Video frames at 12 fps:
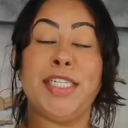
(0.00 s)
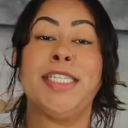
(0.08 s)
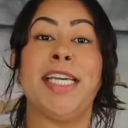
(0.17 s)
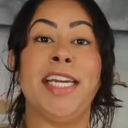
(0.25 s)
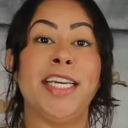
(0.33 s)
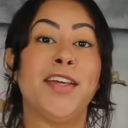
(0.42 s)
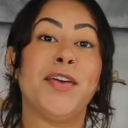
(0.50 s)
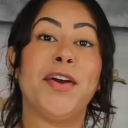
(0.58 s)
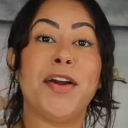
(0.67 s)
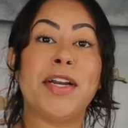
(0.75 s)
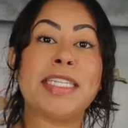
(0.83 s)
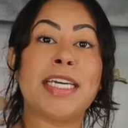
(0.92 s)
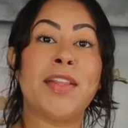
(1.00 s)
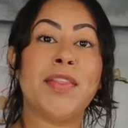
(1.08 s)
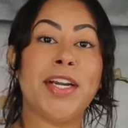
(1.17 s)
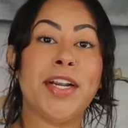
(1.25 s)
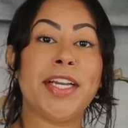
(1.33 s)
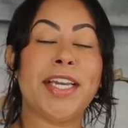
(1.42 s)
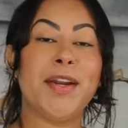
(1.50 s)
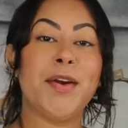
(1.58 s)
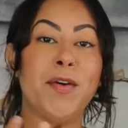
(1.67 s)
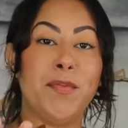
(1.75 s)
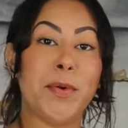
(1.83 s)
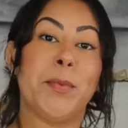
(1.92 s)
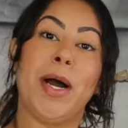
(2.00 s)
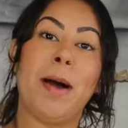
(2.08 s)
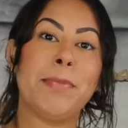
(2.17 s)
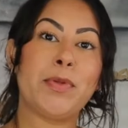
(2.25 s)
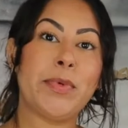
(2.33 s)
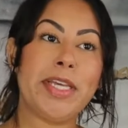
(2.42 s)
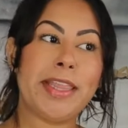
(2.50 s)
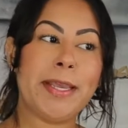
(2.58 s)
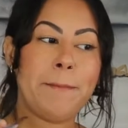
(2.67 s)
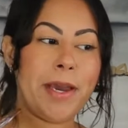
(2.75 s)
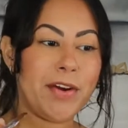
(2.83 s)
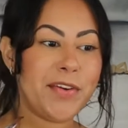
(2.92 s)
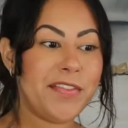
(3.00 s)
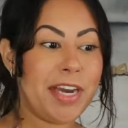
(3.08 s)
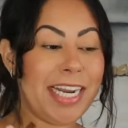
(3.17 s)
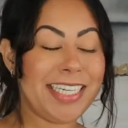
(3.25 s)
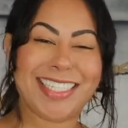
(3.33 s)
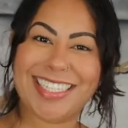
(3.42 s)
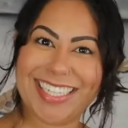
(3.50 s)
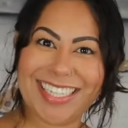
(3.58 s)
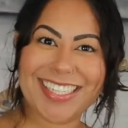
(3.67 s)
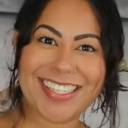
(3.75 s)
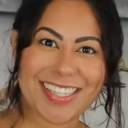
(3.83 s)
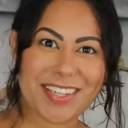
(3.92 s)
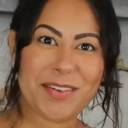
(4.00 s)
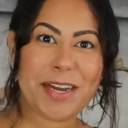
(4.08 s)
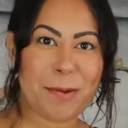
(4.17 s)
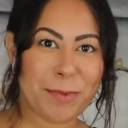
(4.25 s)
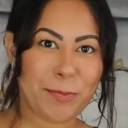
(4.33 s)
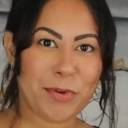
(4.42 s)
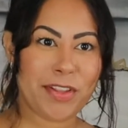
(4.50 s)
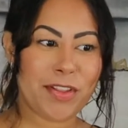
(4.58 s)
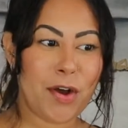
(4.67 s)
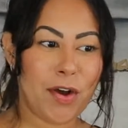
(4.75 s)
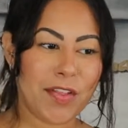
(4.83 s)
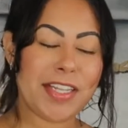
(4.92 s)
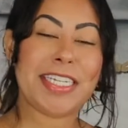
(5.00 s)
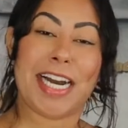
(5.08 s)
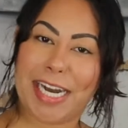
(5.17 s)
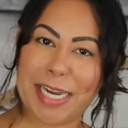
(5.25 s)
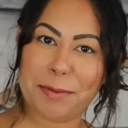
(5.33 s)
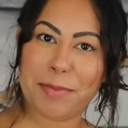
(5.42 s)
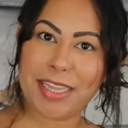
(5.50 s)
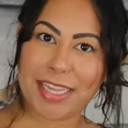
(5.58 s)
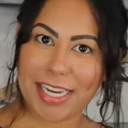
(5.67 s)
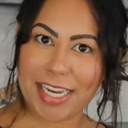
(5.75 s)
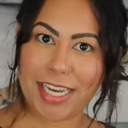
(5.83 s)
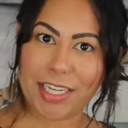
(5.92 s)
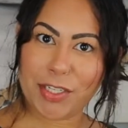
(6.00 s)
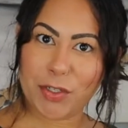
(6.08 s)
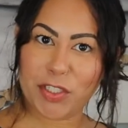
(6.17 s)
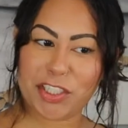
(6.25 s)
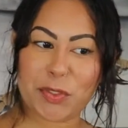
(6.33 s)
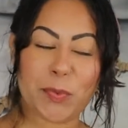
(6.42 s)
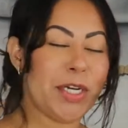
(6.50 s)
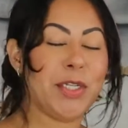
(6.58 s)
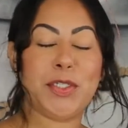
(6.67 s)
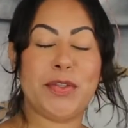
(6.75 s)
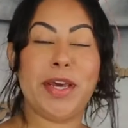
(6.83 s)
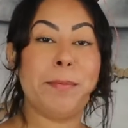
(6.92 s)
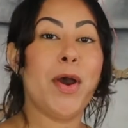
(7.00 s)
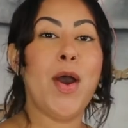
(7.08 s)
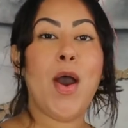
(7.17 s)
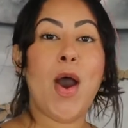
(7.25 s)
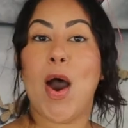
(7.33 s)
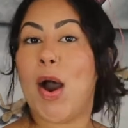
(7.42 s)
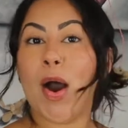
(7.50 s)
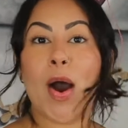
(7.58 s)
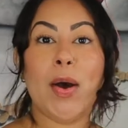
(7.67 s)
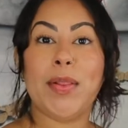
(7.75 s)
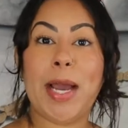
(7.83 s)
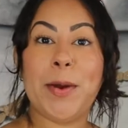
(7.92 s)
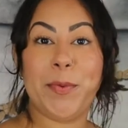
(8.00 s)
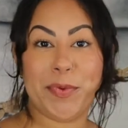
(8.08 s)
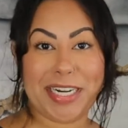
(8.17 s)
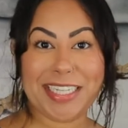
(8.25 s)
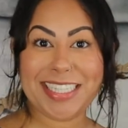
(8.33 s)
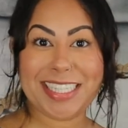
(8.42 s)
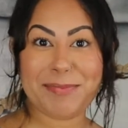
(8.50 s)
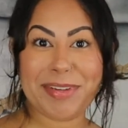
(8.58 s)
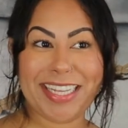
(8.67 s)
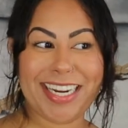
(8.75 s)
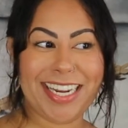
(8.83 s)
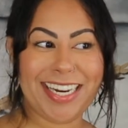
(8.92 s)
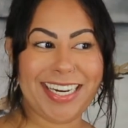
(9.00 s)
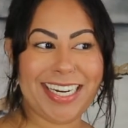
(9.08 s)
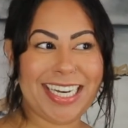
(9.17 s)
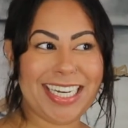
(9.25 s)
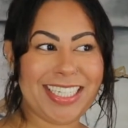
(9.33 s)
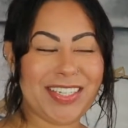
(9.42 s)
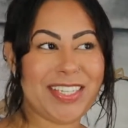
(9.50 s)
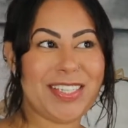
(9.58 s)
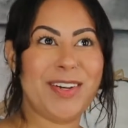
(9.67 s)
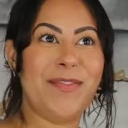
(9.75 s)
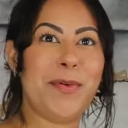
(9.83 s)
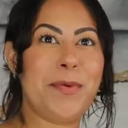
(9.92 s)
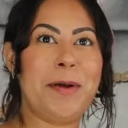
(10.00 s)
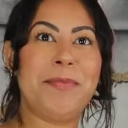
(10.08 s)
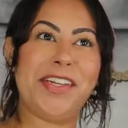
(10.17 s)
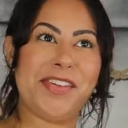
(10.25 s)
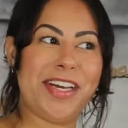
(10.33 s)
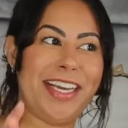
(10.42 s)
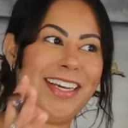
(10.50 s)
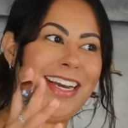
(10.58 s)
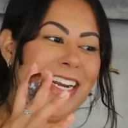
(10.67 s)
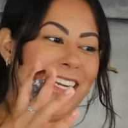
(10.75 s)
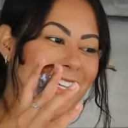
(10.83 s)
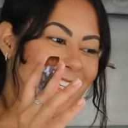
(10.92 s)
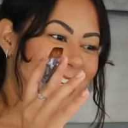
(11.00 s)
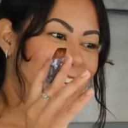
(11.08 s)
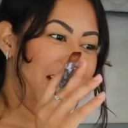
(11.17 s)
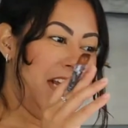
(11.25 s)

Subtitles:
does any other artist out there get overwhelmed with the amount of ideas that you come up with all the time, that you just want to do them all at once, but then you get so overwhelmed that you like kind of